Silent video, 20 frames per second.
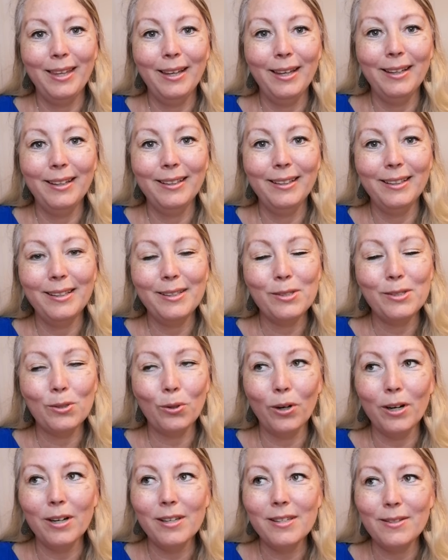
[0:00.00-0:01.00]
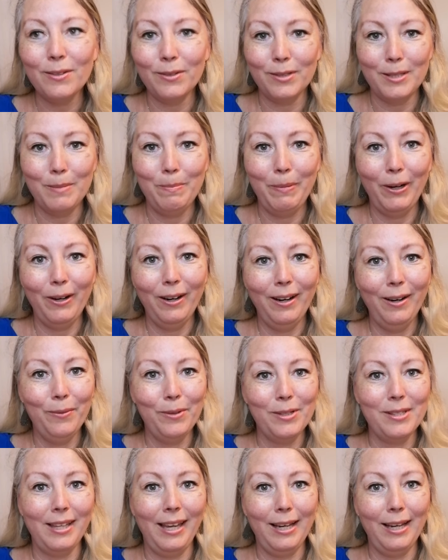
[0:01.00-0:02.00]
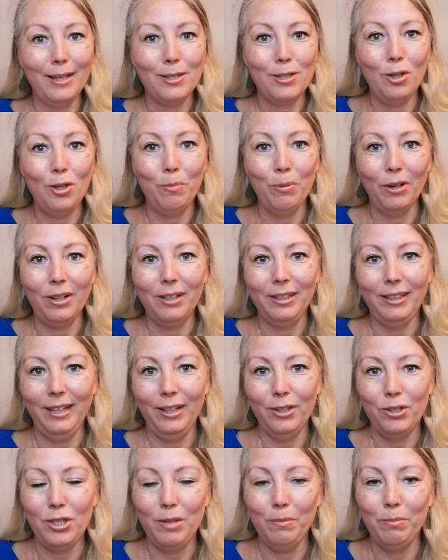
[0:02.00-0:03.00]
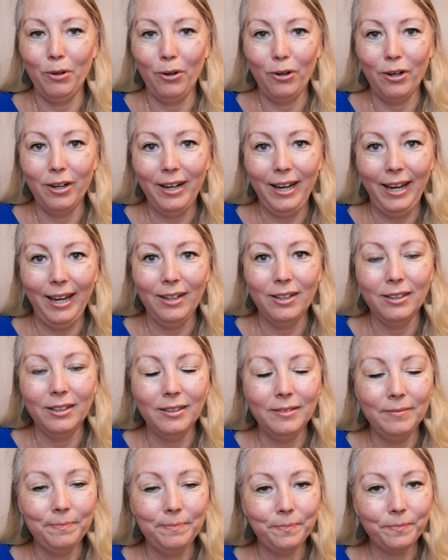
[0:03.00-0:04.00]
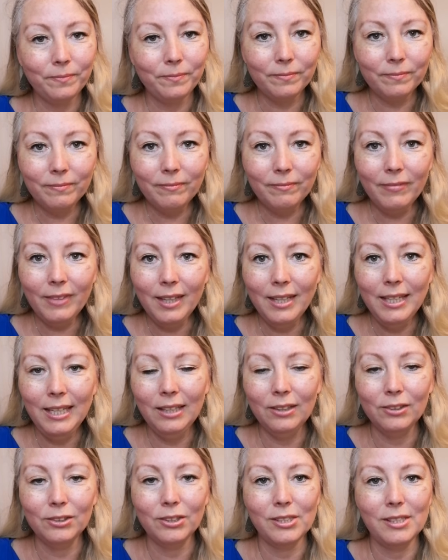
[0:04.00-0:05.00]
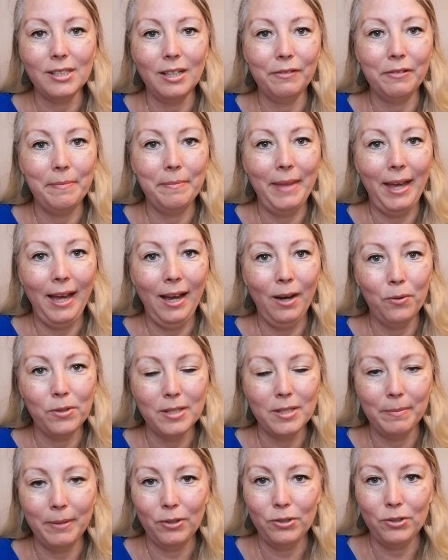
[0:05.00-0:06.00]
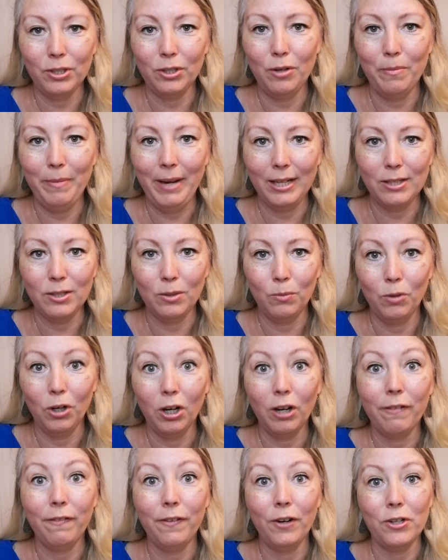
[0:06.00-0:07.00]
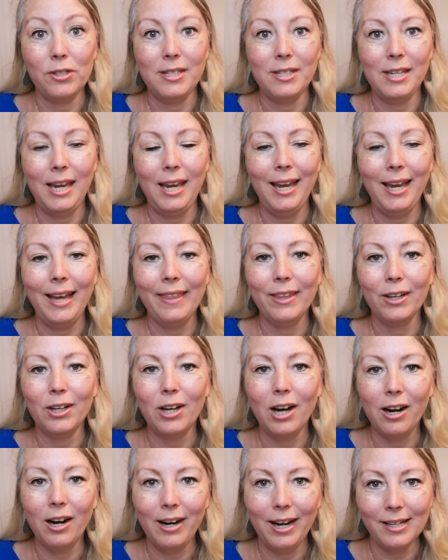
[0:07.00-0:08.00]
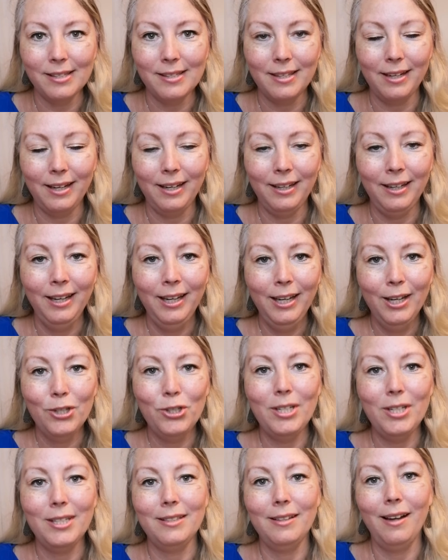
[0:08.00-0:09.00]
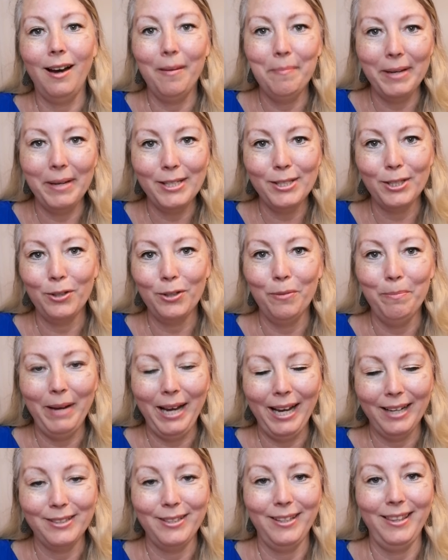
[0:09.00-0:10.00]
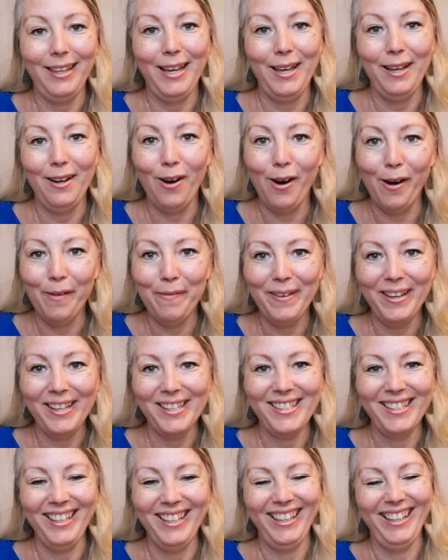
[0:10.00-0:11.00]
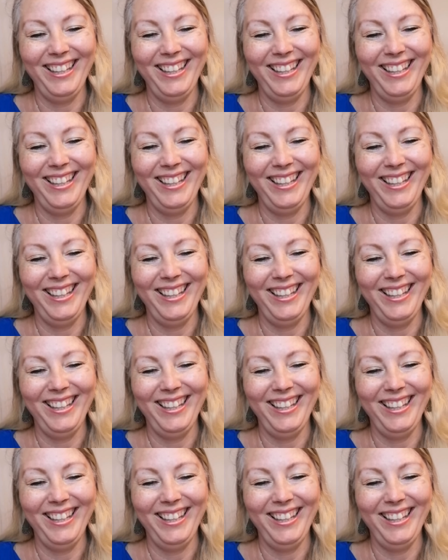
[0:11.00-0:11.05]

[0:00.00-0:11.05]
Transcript: the source or spirit was like super clear. She broke her ankle healed herself from that, was about to go back to work first day, had the car accident. She's not meant to go back to that office.